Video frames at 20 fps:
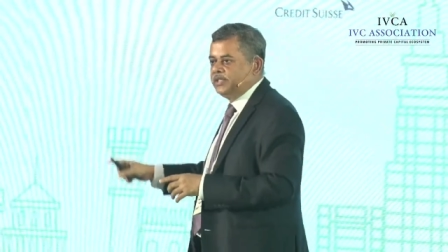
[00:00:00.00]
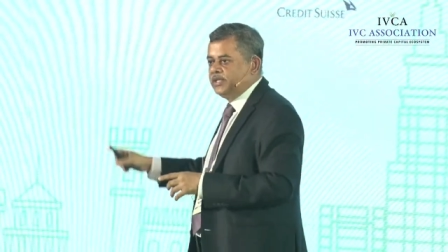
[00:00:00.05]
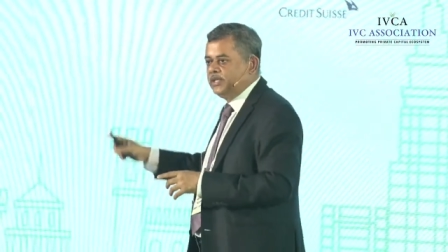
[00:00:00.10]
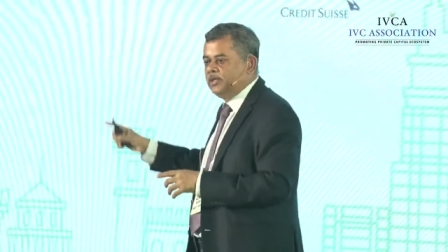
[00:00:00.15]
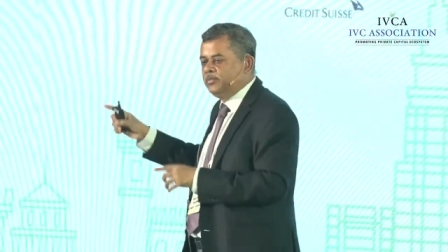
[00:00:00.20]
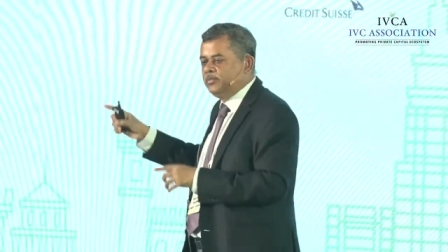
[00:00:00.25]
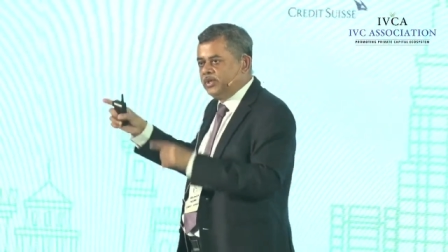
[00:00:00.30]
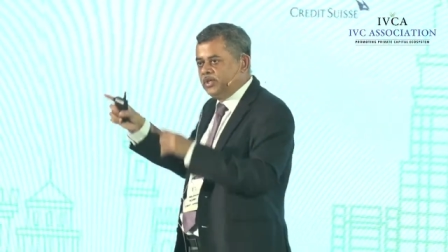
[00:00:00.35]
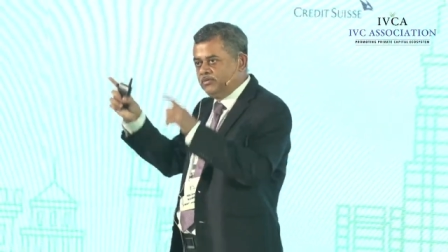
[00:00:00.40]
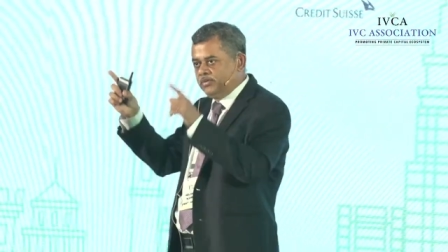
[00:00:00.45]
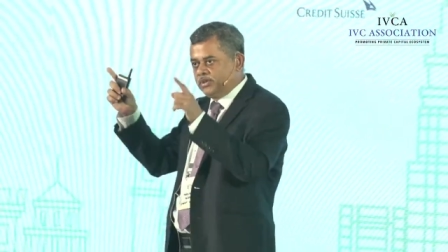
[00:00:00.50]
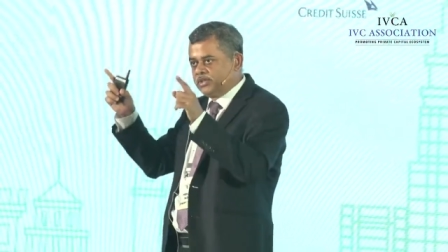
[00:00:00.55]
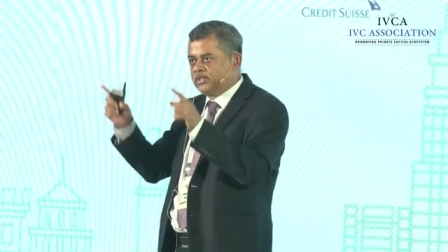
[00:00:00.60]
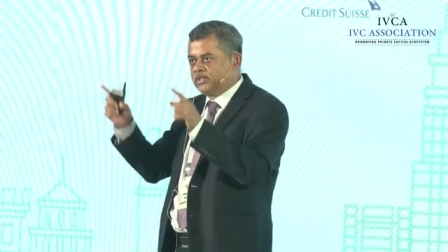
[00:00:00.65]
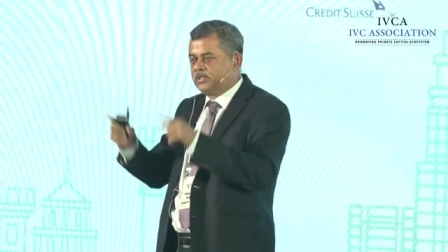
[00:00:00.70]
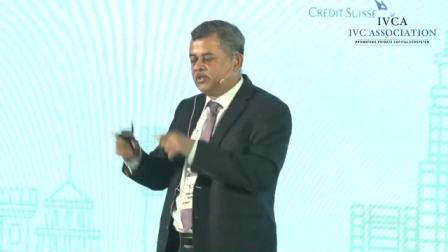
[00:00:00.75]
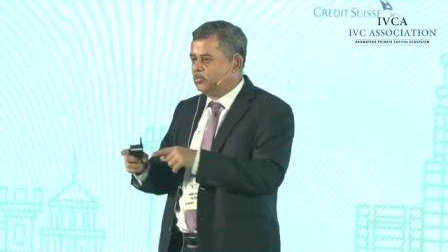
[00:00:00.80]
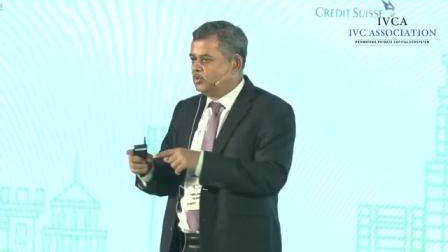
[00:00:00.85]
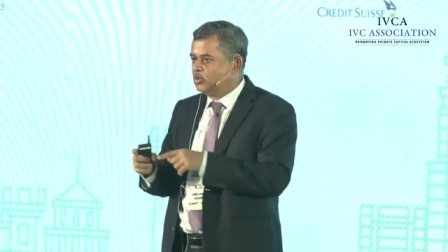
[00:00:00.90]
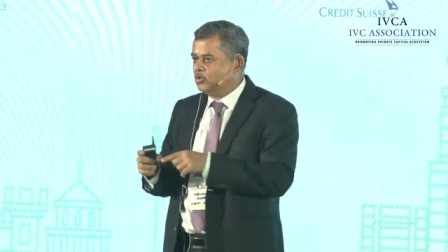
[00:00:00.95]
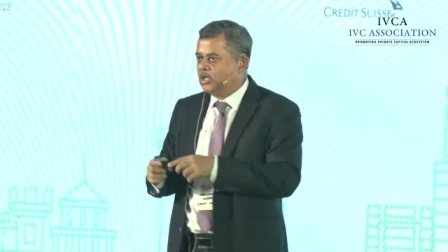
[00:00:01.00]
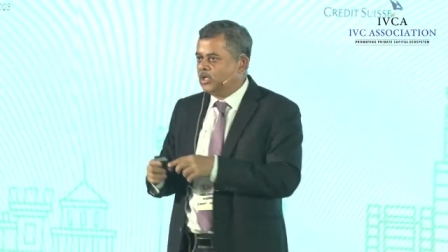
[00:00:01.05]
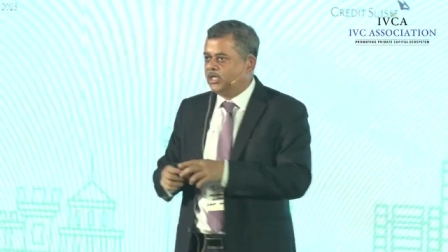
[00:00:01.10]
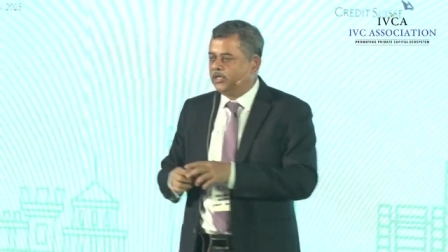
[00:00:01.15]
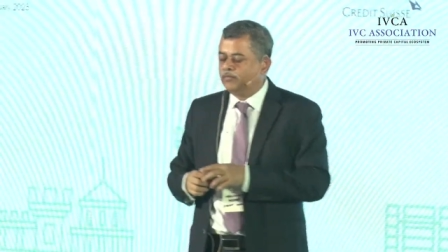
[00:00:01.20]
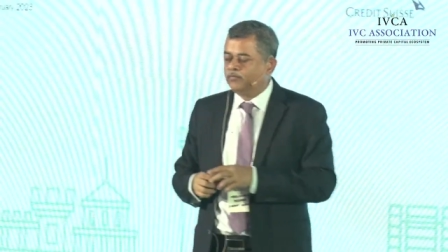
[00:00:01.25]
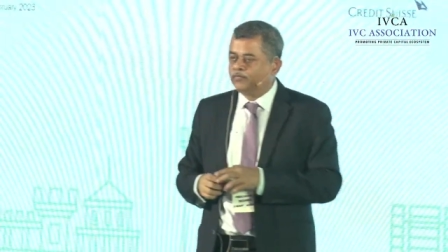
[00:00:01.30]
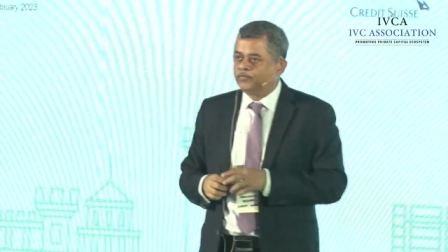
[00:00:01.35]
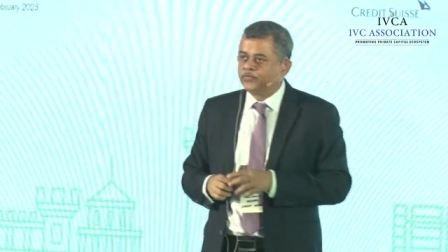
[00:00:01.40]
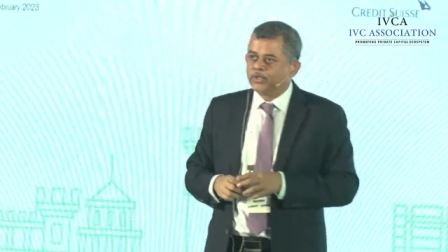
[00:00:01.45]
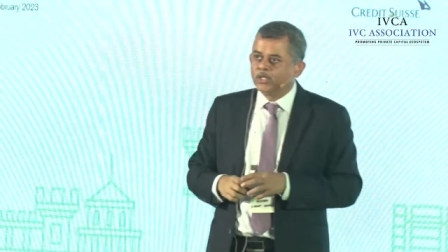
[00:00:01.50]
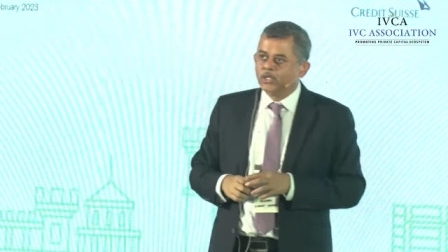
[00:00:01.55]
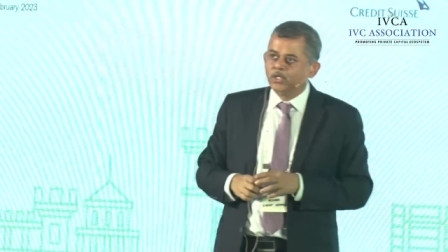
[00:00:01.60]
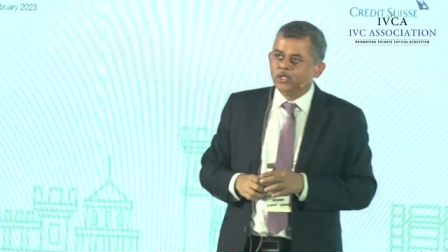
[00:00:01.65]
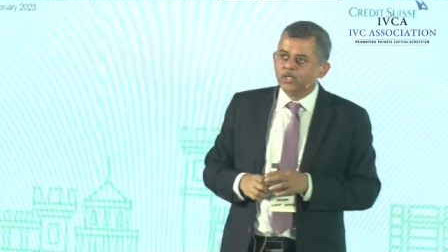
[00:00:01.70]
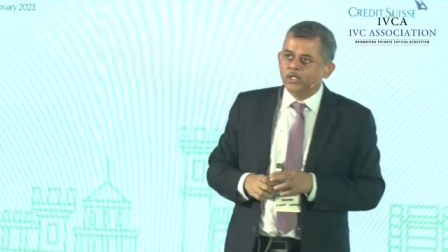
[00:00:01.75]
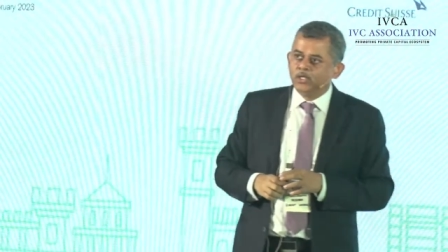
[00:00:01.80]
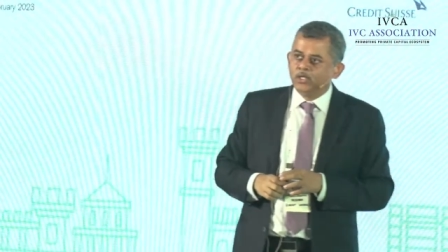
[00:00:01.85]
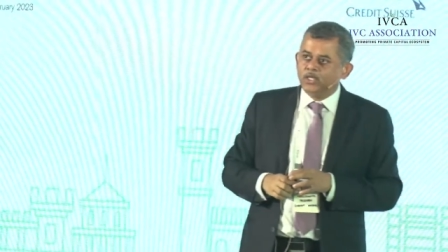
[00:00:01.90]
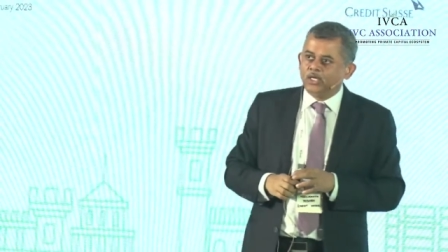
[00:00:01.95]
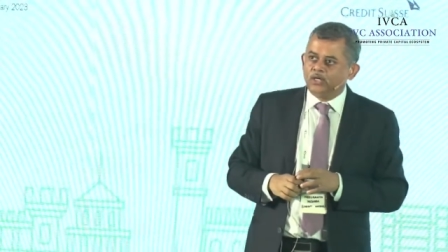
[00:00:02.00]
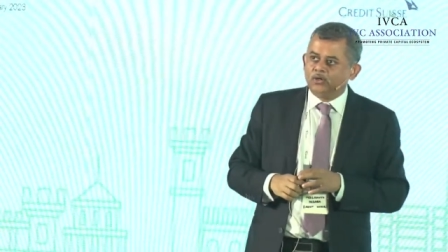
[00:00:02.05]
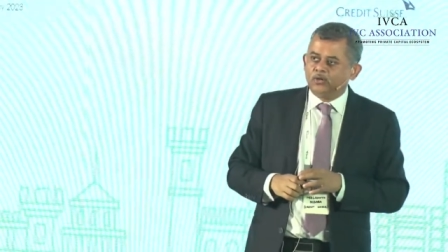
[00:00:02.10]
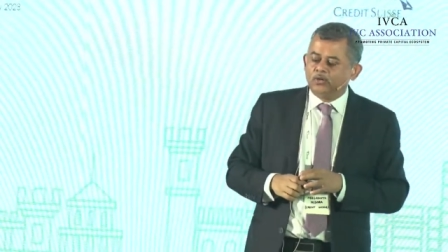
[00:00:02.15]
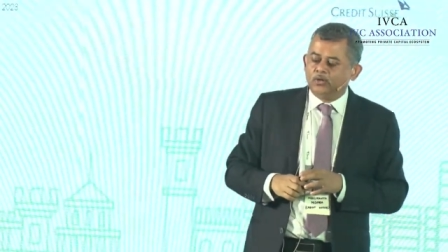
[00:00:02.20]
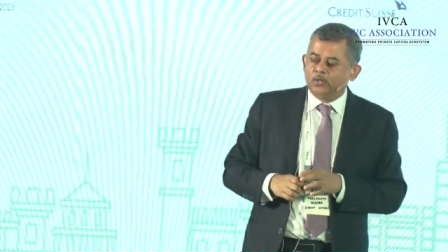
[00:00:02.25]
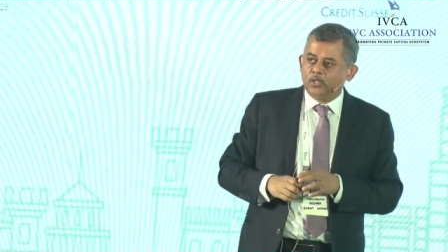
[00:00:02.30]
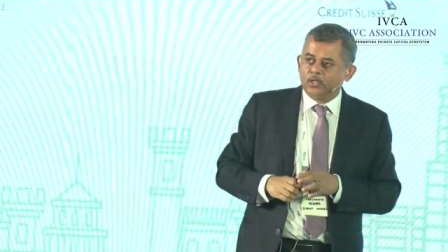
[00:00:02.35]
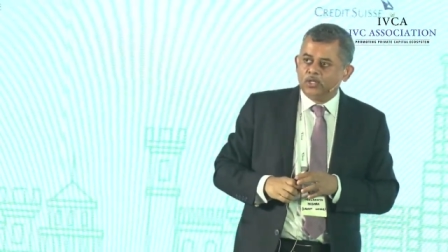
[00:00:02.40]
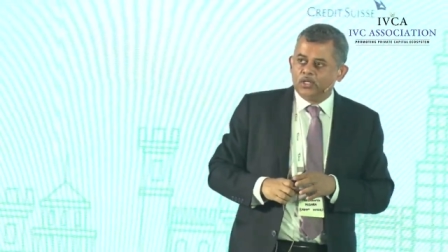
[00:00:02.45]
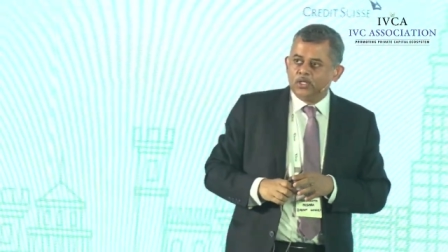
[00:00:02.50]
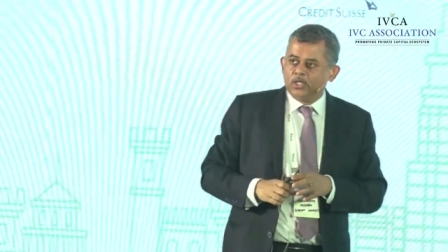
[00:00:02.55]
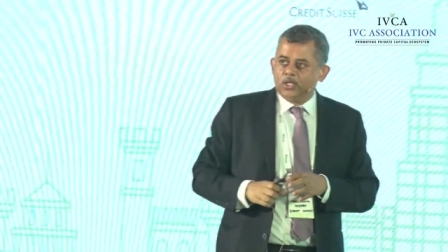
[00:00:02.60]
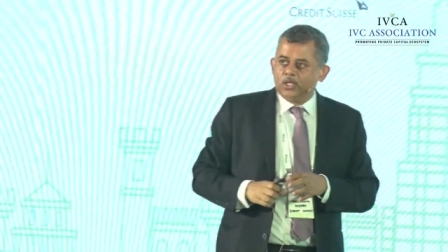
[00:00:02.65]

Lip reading: if panic had not set in. That is, a financial market